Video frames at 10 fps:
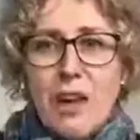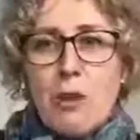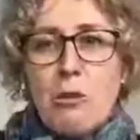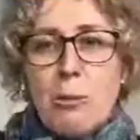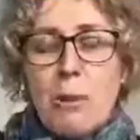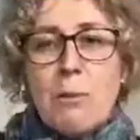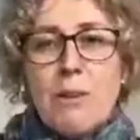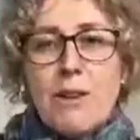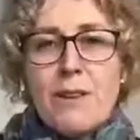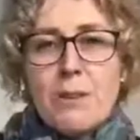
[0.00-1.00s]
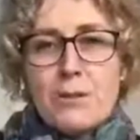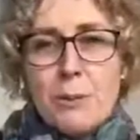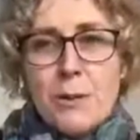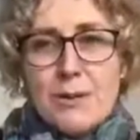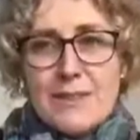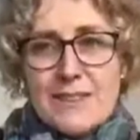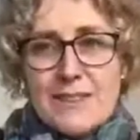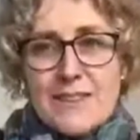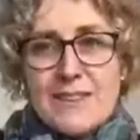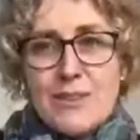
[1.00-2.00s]
remembering those words
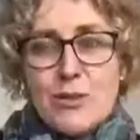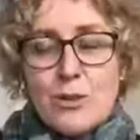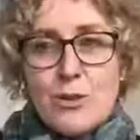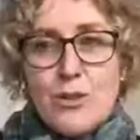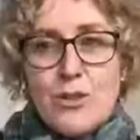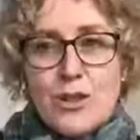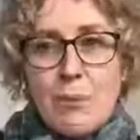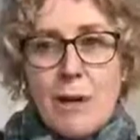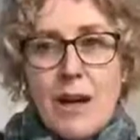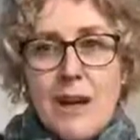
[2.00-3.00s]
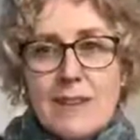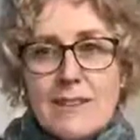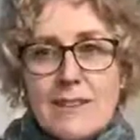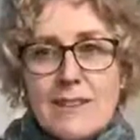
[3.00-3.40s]
that this too shall pass.